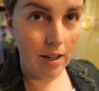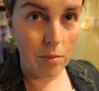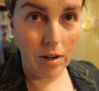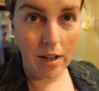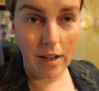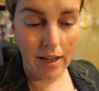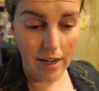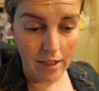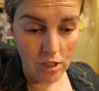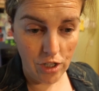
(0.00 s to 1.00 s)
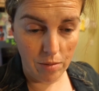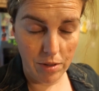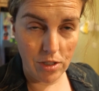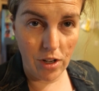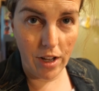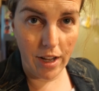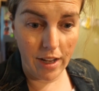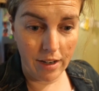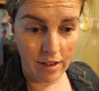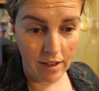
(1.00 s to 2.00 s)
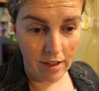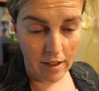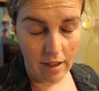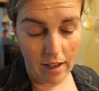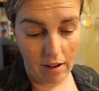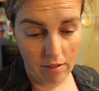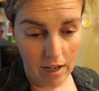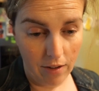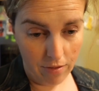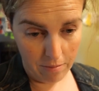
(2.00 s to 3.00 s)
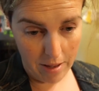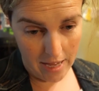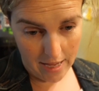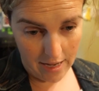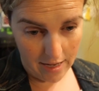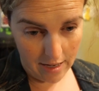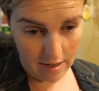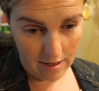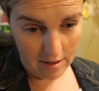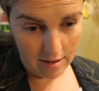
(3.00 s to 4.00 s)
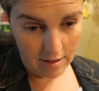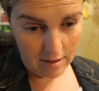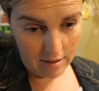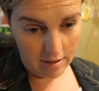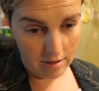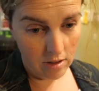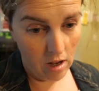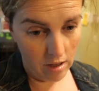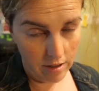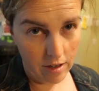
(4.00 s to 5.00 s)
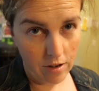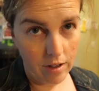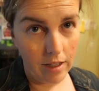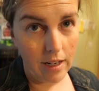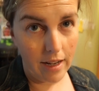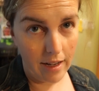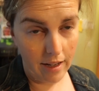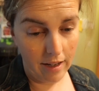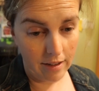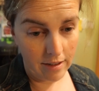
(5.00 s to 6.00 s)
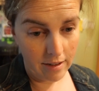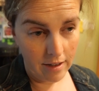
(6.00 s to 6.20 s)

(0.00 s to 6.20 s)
And we're gonna get our jammies on, get ready for bed, call it an early night.